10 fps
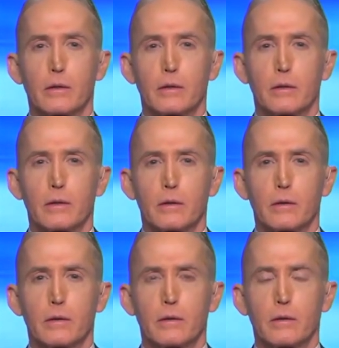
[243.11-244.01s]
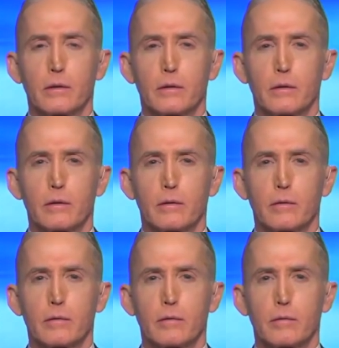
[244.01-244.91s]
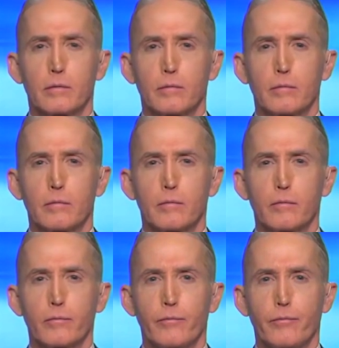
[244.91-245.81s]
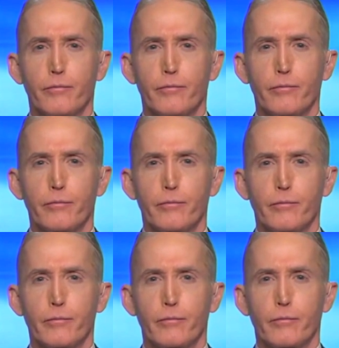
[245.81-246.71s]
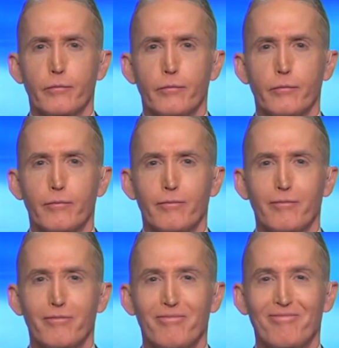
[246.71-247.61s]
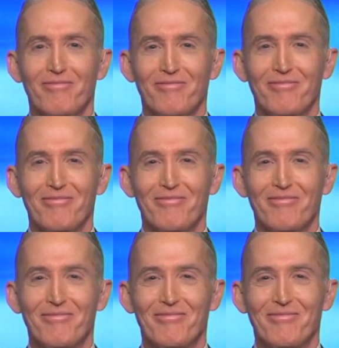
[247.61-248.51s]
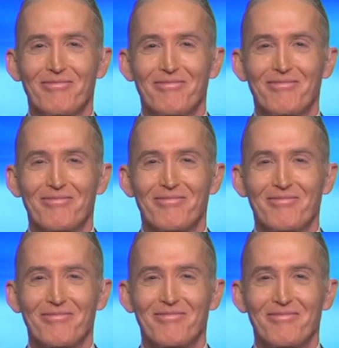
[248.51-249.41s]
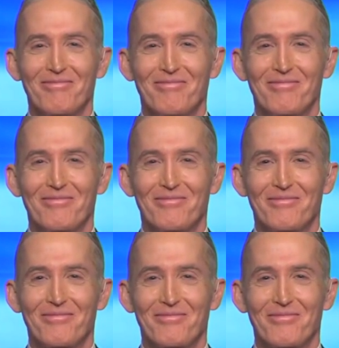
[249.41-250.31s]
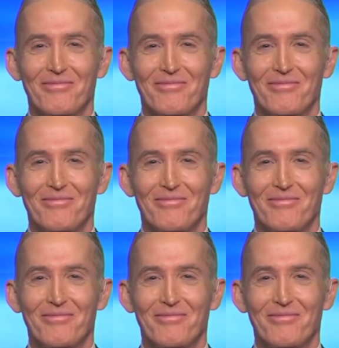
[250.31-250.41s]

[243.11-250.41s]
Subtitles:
The person shown says nothing.